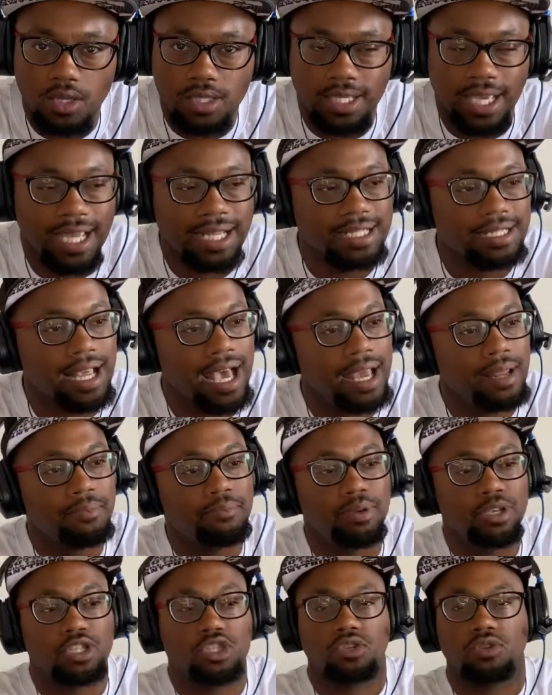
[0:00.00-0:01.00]
ain't nothing
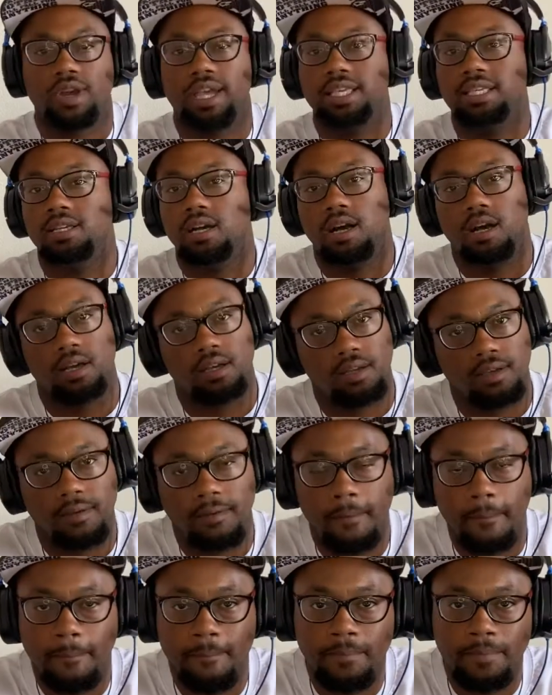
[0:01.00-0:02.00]
but Trae Young.
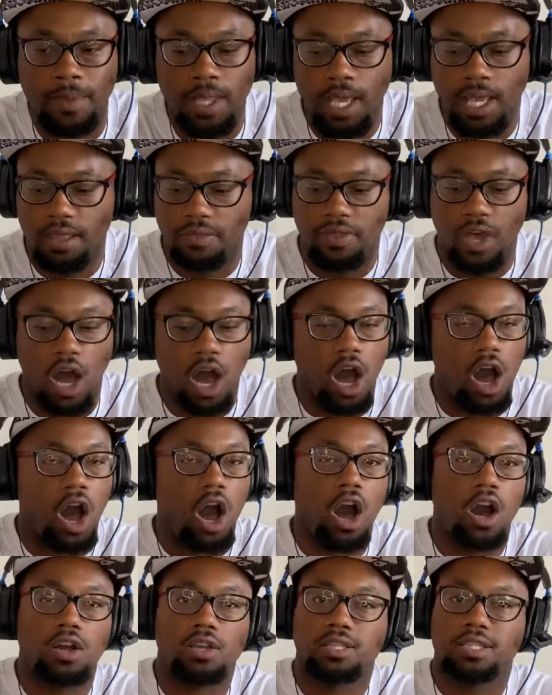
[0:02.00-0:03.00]
The
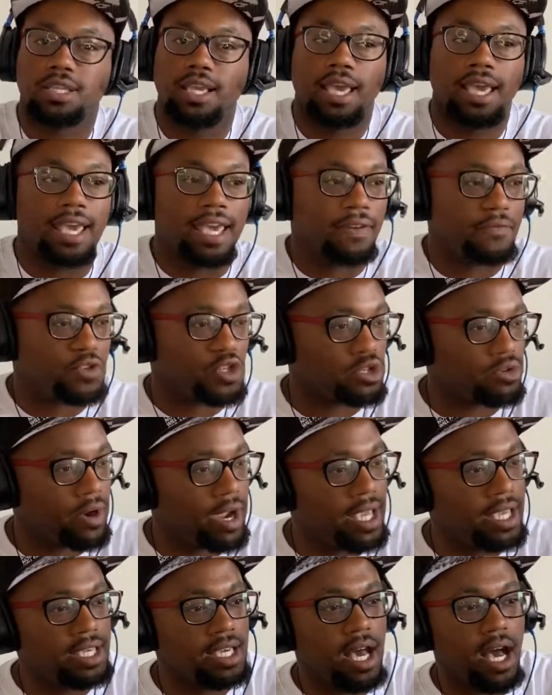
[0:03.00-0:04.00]
Hawks, if
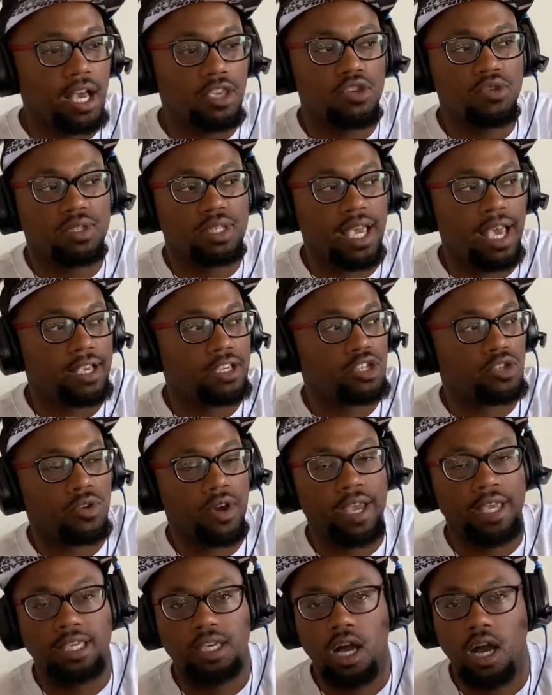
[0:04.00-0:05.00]
Trae Young, you take
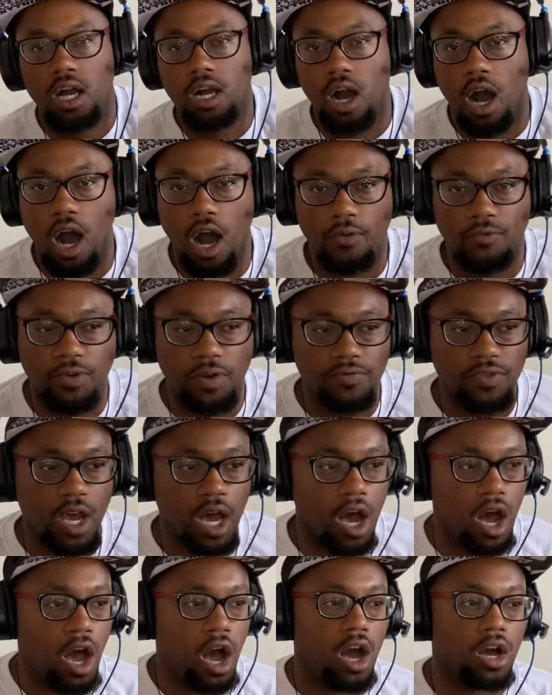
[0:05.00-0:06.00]
Trae Young off of the
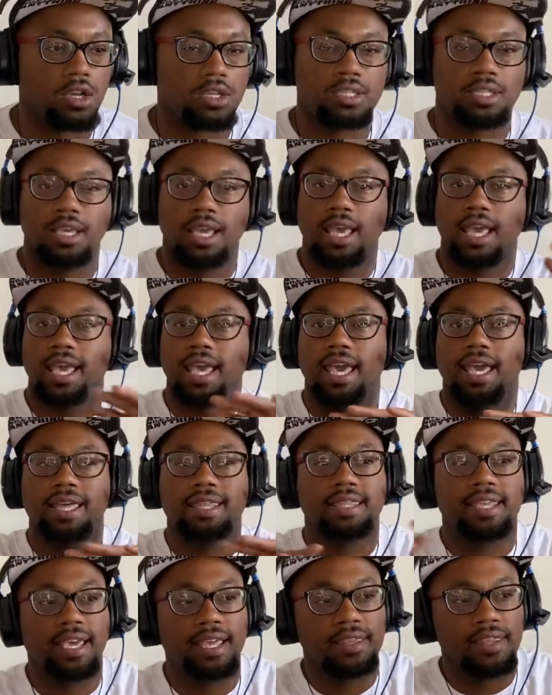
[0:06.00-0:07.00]
Hawks, and
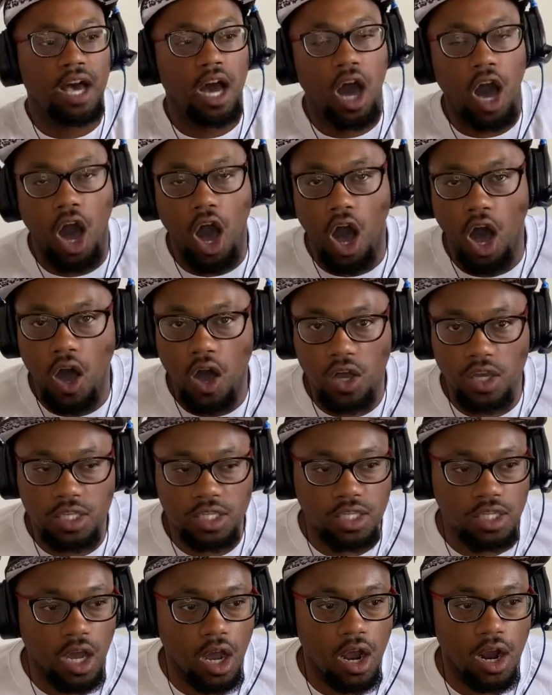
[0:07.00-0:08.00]
then the
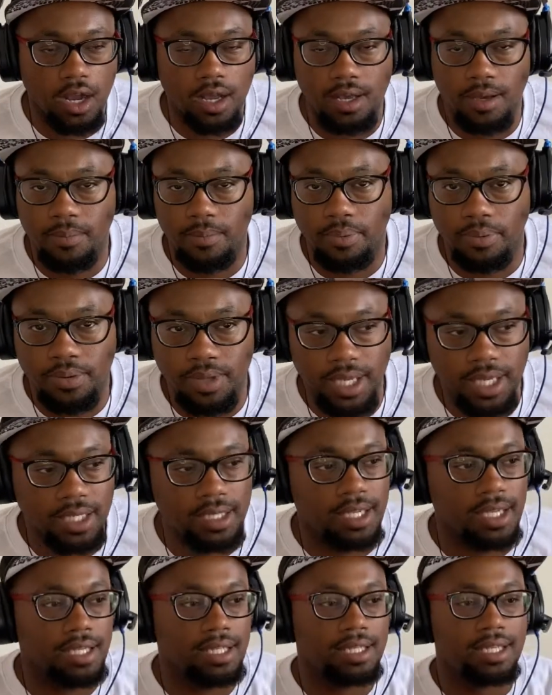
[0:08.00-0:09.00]
Hawks are
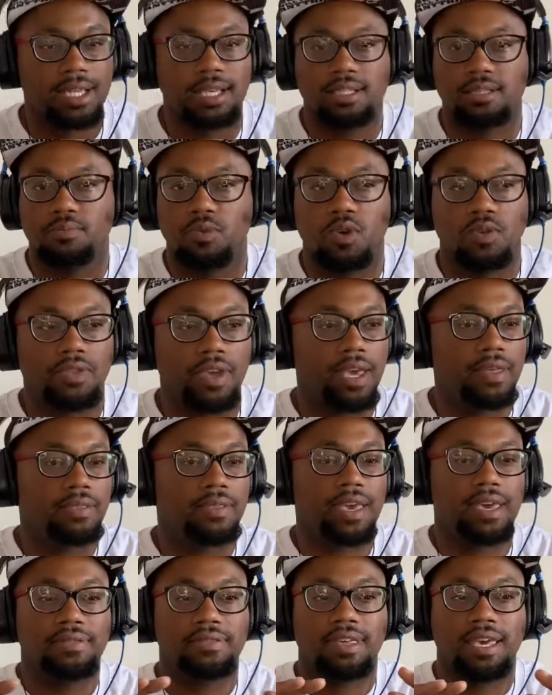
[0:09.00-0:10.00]
completely dismal. They,
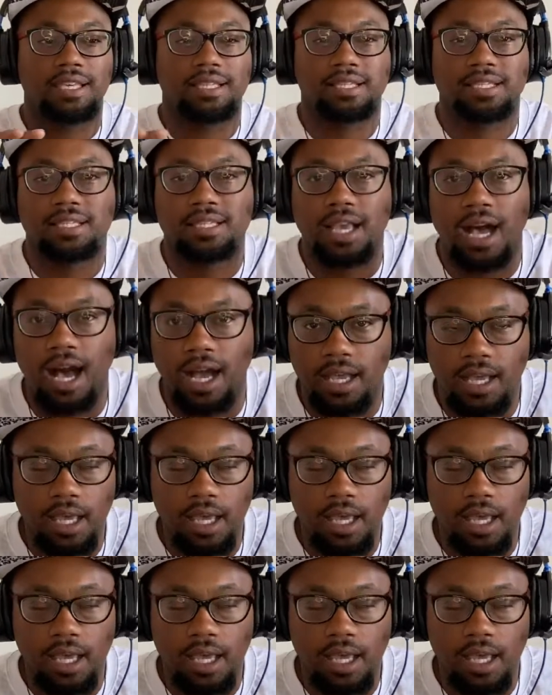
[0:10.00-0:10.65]
they, they suck.